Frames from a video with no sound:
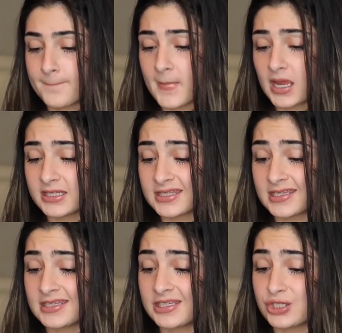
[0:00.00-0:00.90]
It
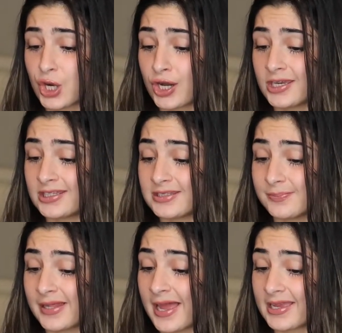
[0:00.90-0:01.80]
says it targets
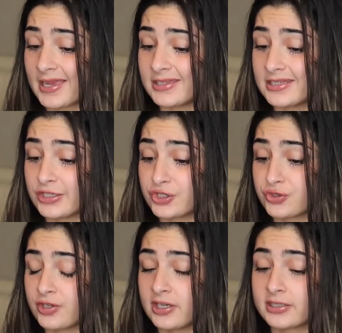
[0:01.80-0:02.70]
blackheads and
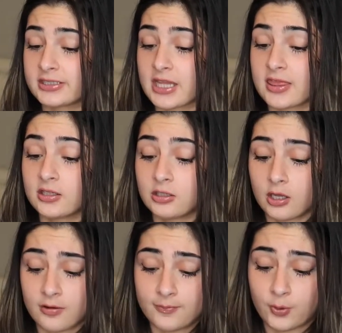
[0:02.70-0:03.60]
shrinks the
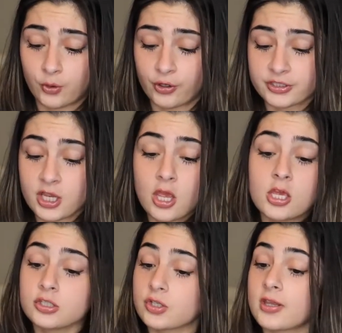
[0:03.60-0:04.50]
look of pores.
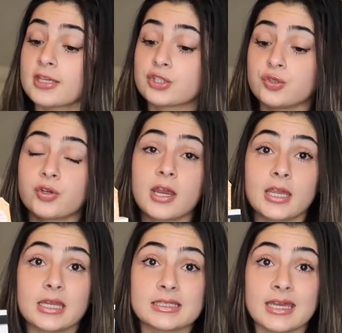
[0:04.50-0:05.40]
So that's great
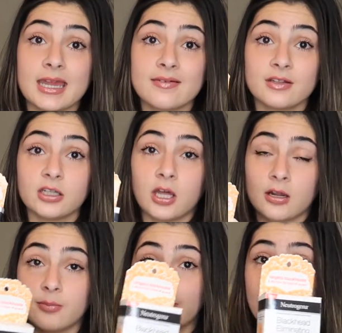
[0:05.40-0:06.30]
because I have a lot
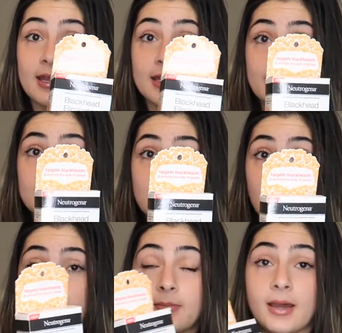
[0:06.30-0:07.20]
of blackheads
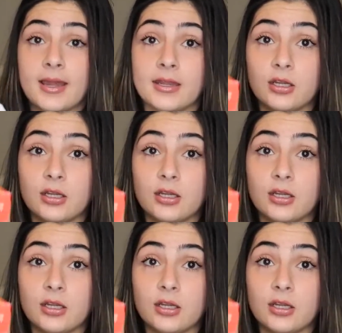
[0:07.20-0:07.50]
on my